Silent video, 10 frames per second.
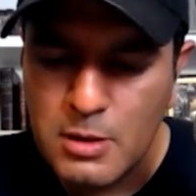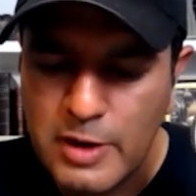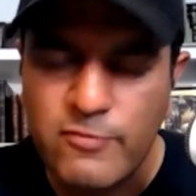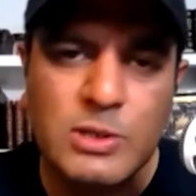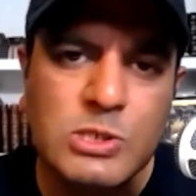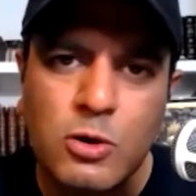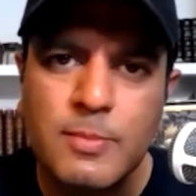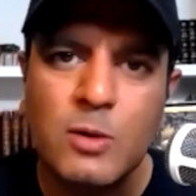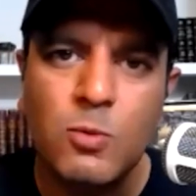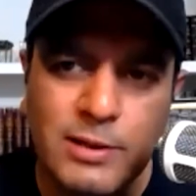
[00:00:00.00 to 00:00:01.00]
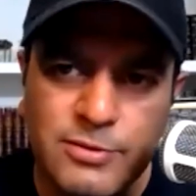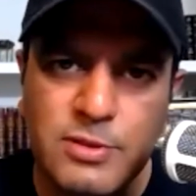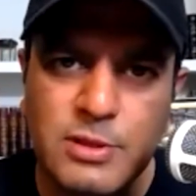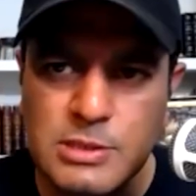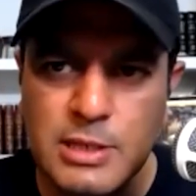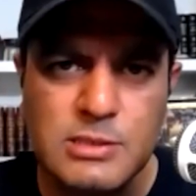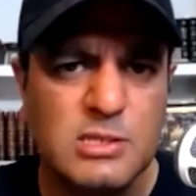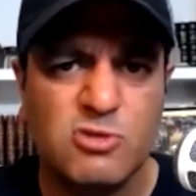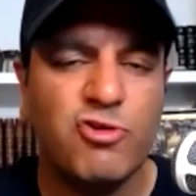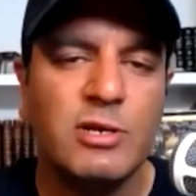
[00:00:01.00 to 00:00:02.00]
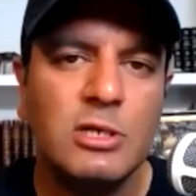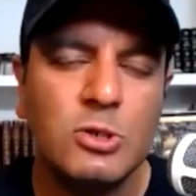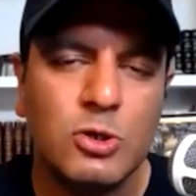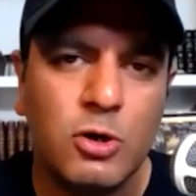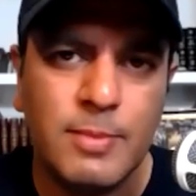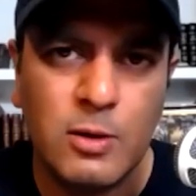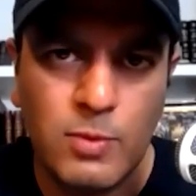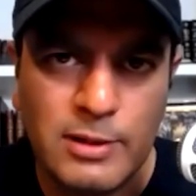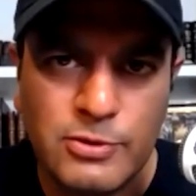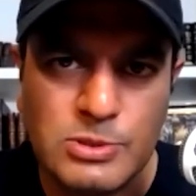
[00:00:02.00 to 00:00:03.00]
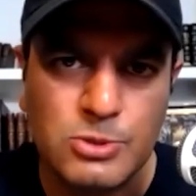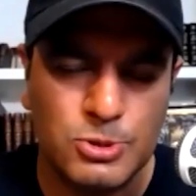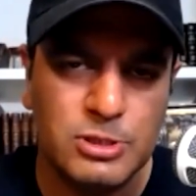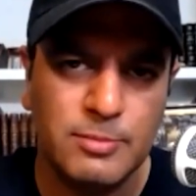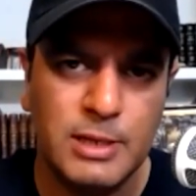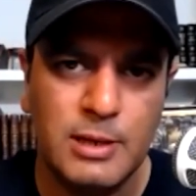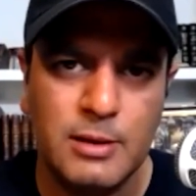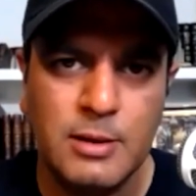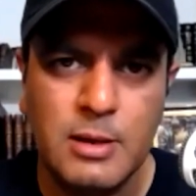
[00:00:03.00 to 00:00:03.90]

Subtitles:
everyone's talking about wealth these days. It's trendy to talk about wealth on social media.